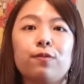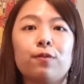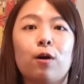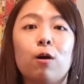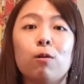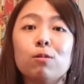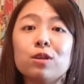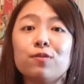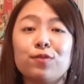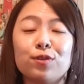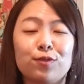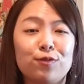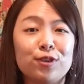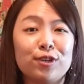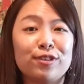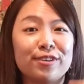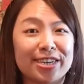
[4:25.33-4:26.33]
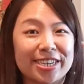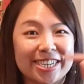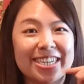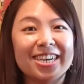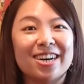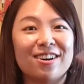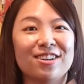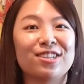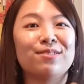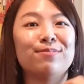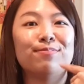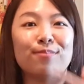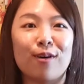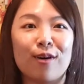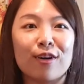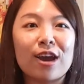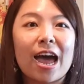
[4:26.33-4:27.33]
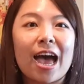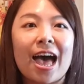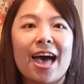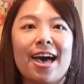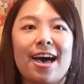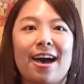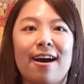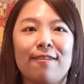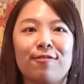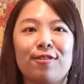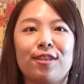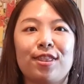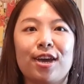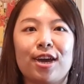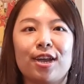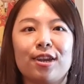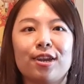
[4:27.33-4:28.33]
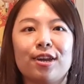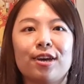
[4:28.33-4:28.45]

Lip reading: always feel free to actually order more after that.